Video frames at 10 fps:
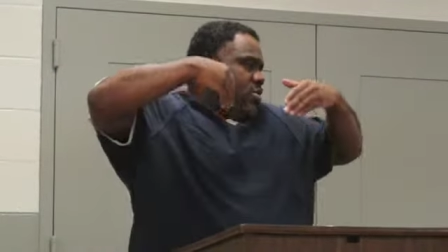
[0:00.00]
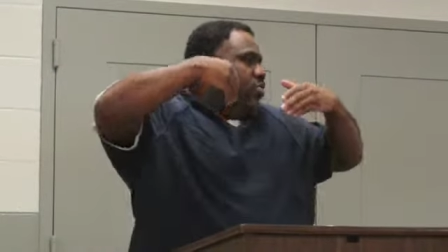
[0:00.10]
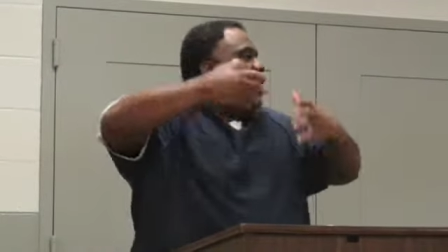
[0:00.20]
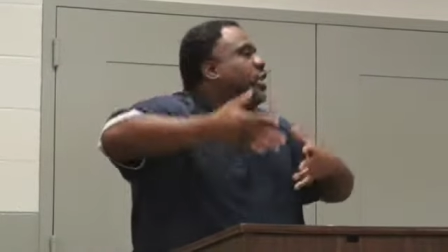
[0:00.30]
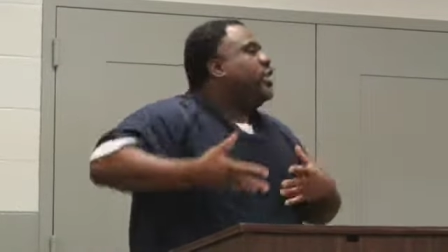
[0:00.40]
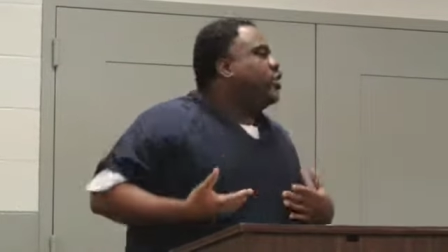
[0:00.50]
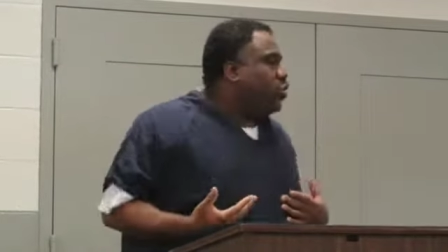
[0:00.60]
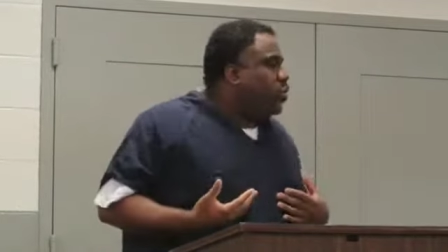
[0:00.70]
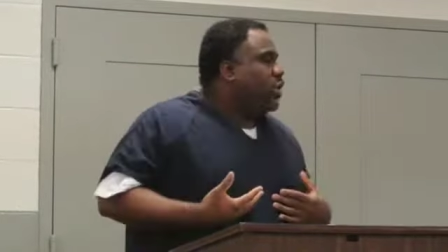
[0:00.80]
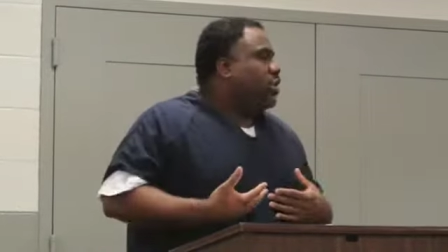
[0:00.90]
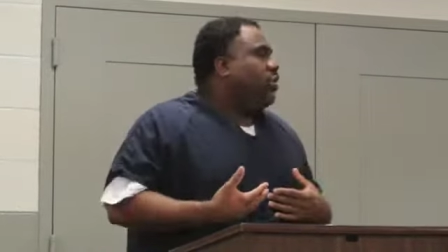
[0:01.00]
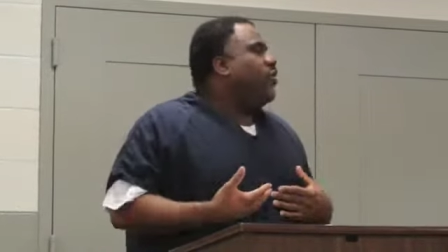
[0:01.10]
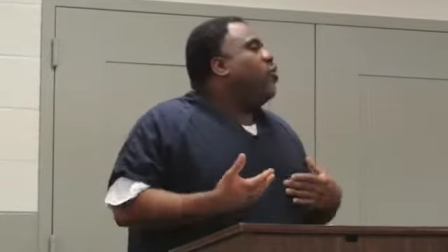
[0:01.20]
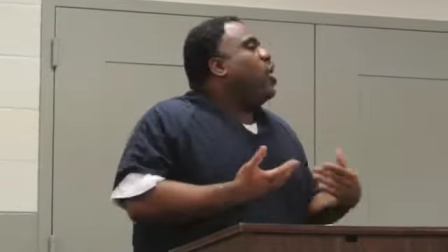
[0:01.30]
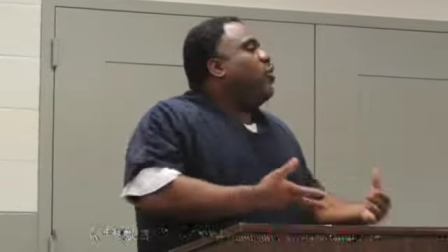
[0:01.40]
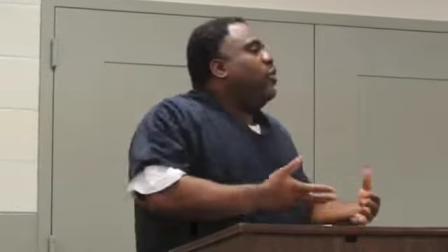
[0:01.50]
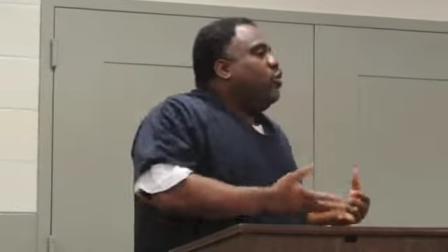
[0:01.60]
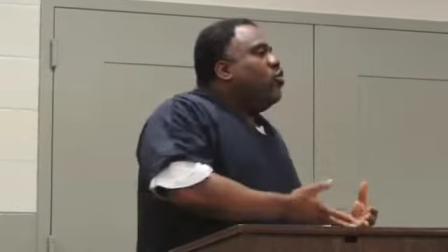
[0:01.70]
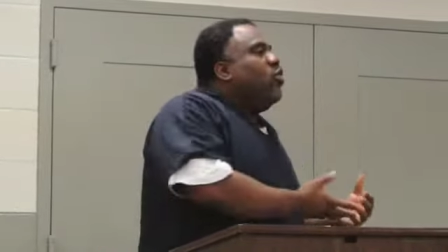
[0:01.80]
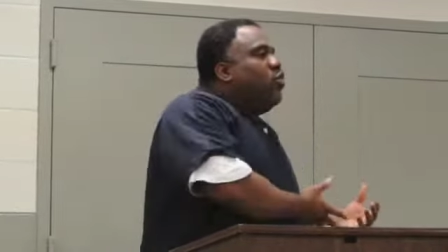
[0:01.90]
making excuses for why we're
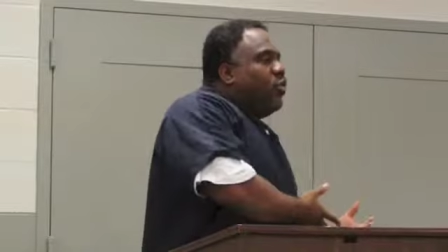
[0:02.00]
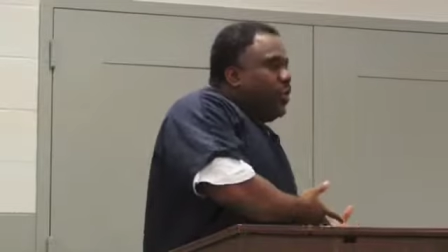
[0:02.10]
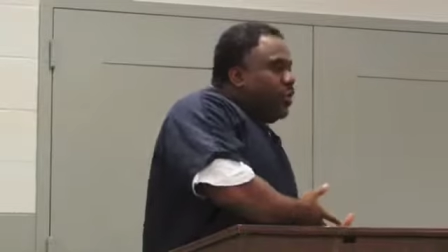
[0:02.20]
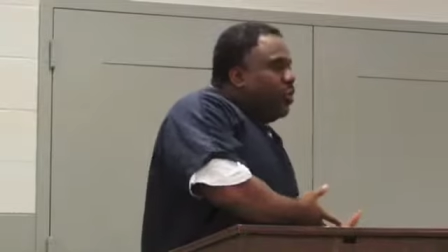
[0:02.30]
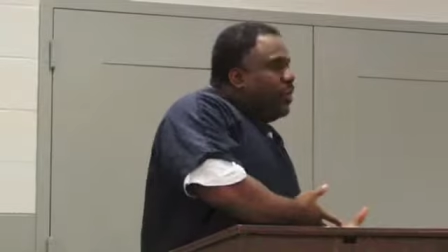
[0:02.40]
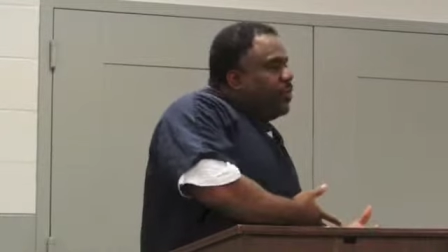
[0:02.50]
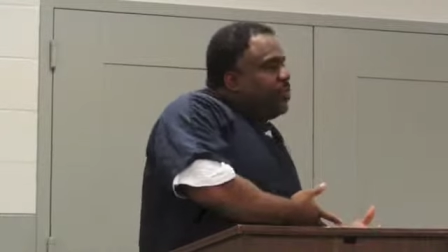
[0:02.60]
doing what we're doing.